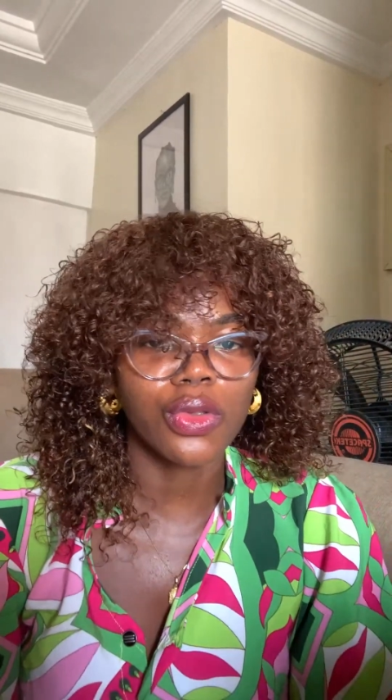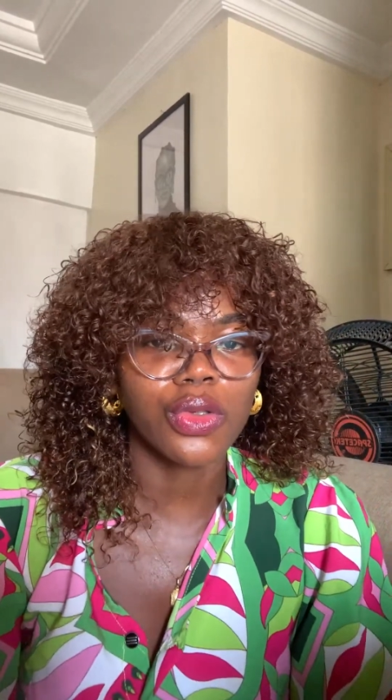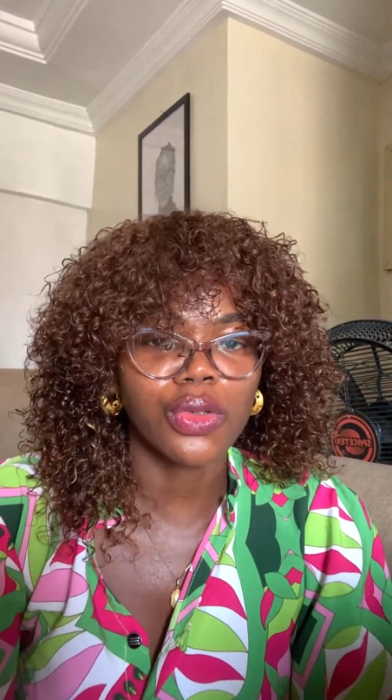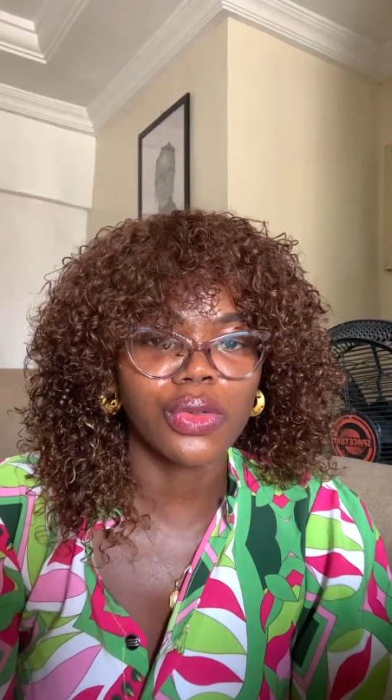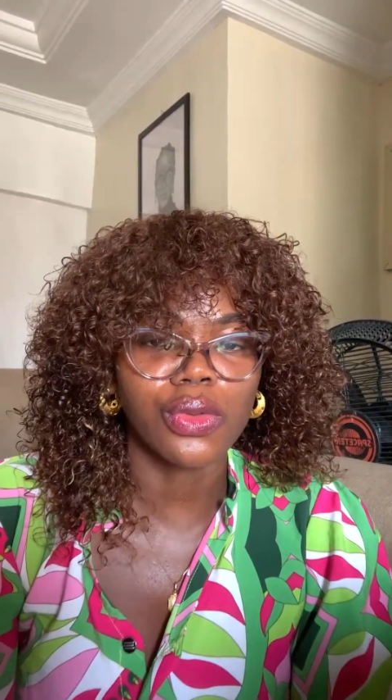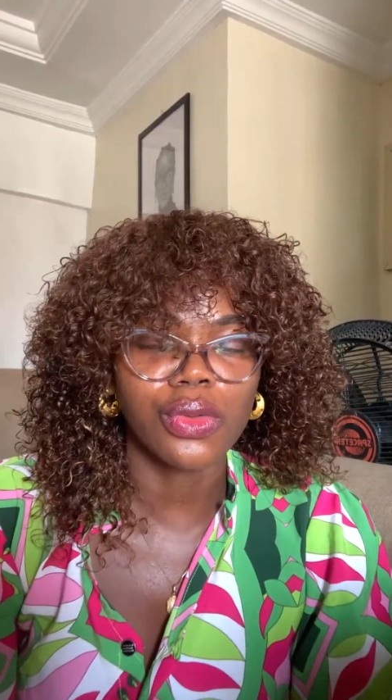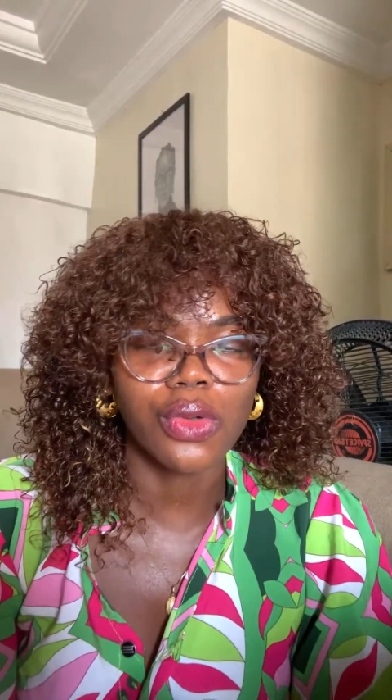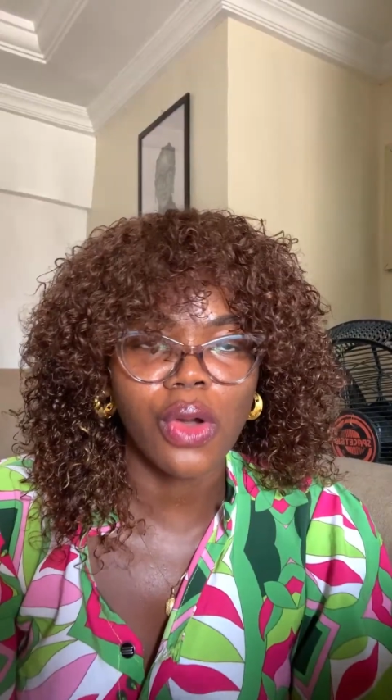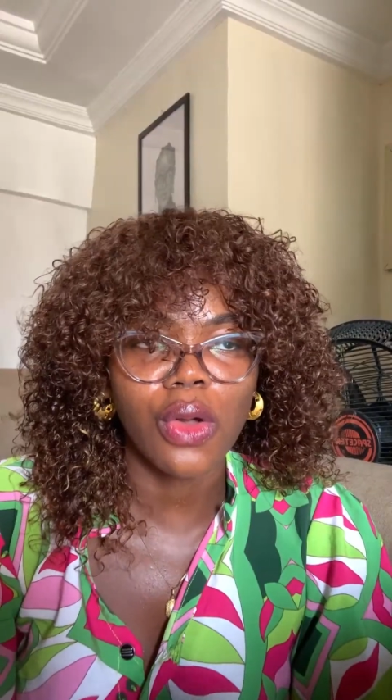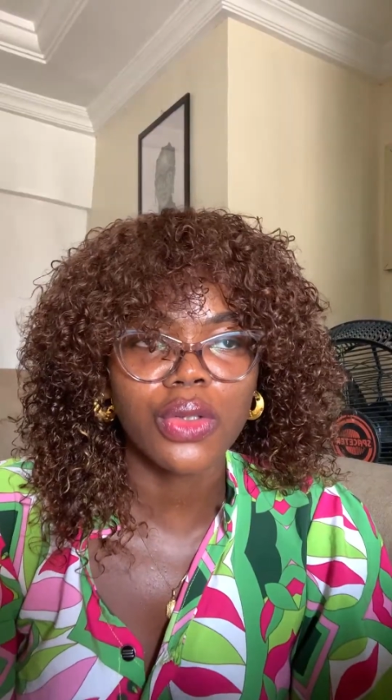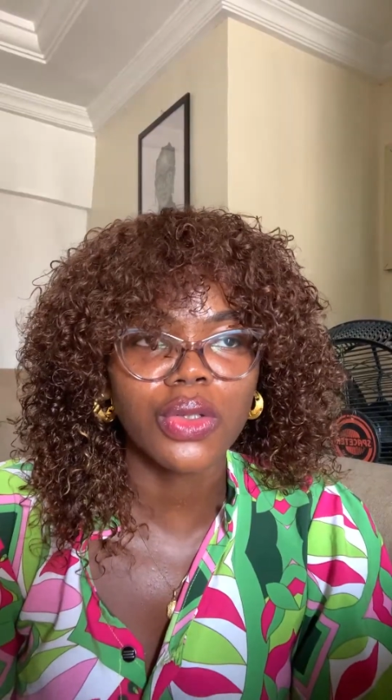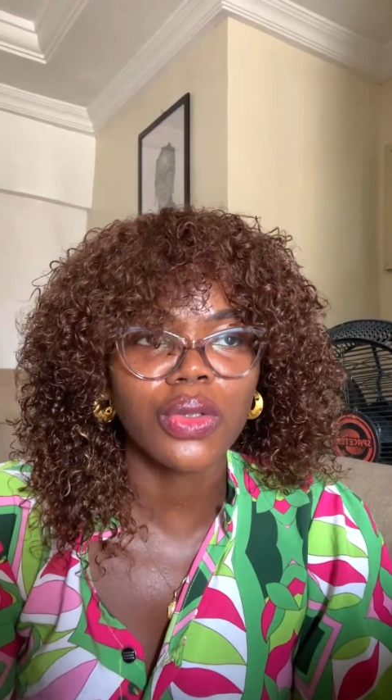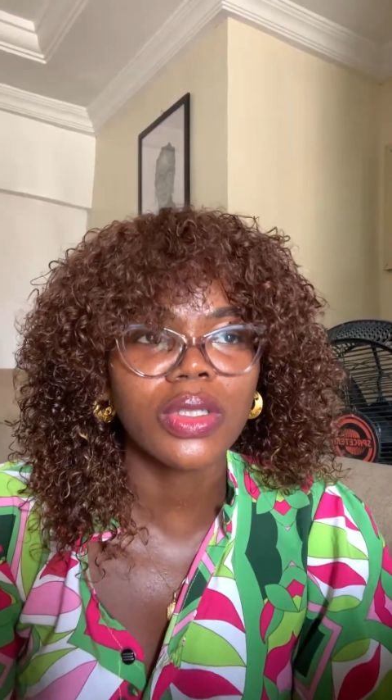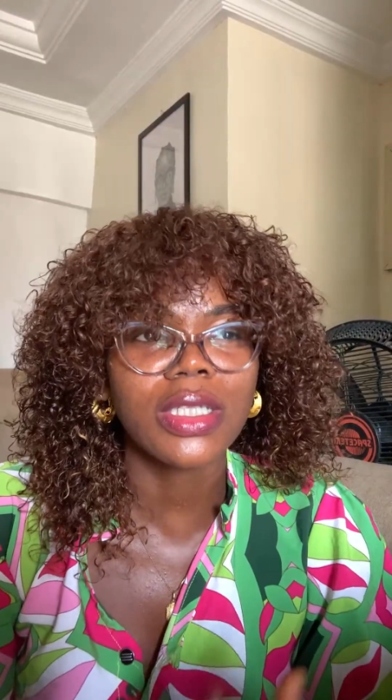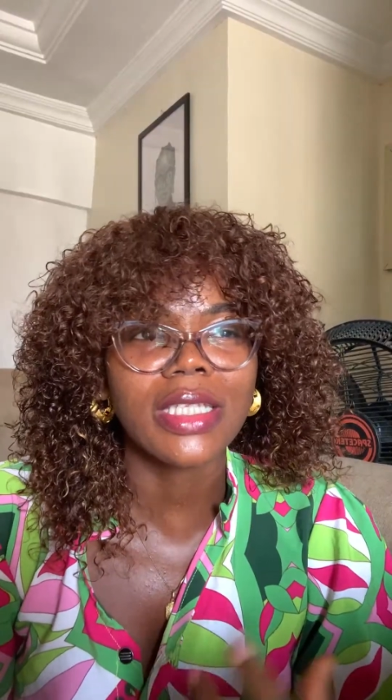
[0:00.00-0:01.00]
to
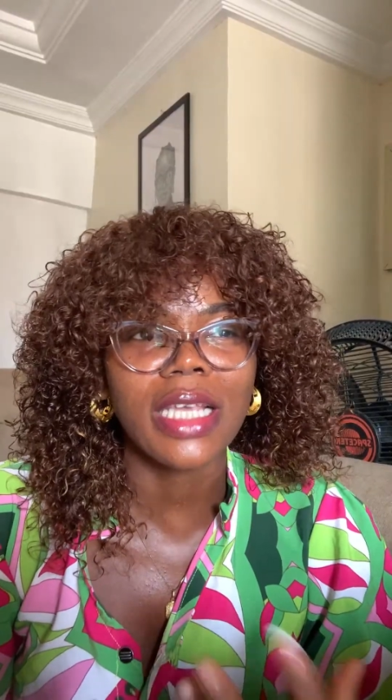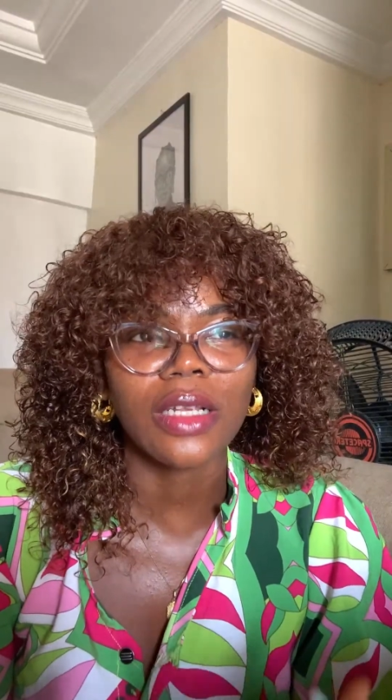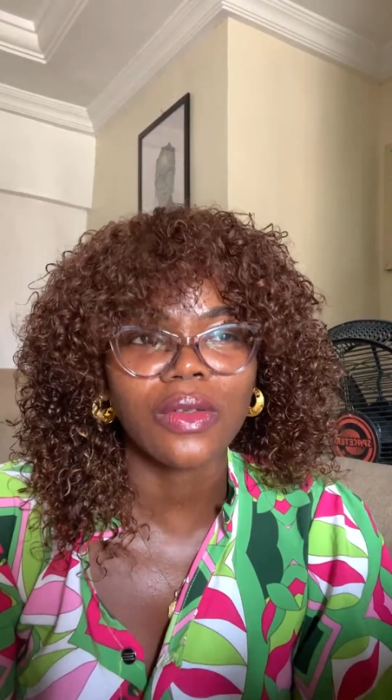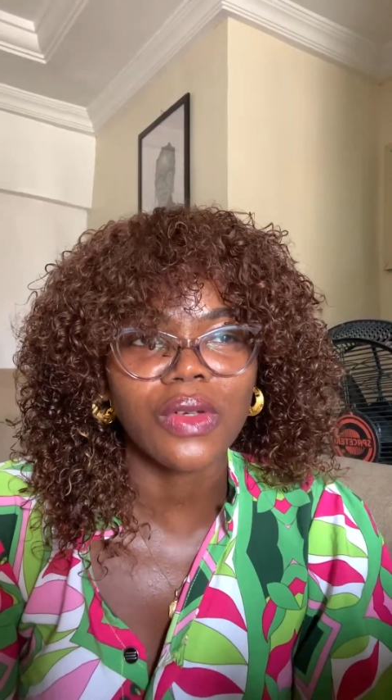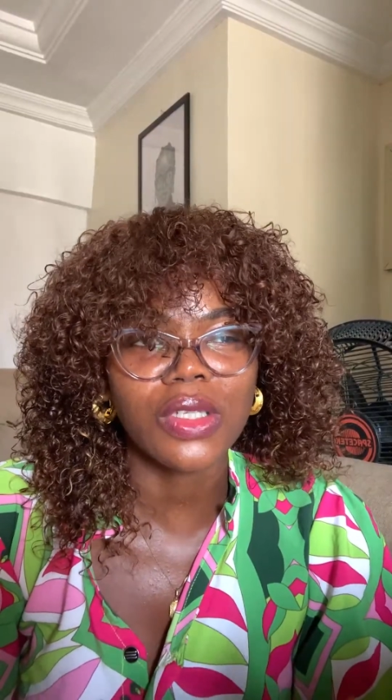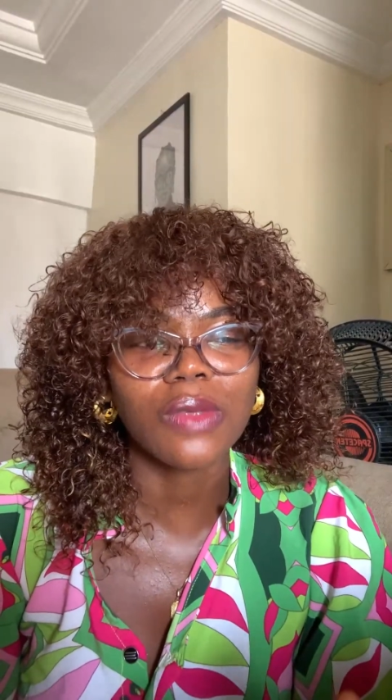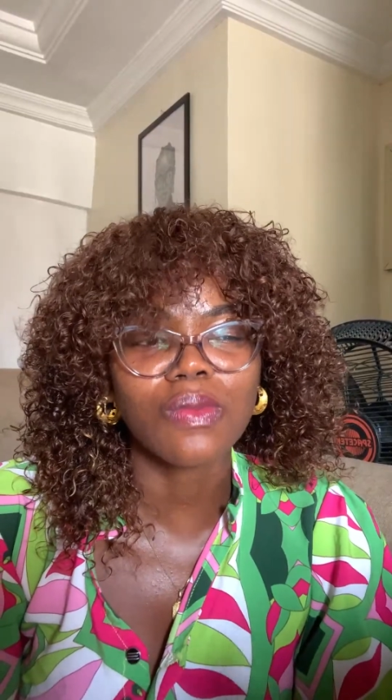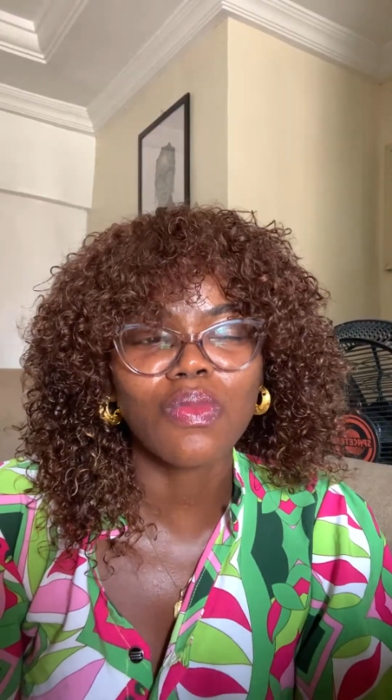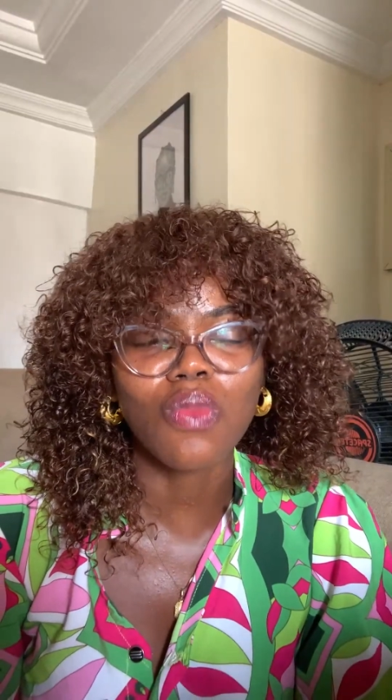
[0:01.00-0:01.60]
also tell us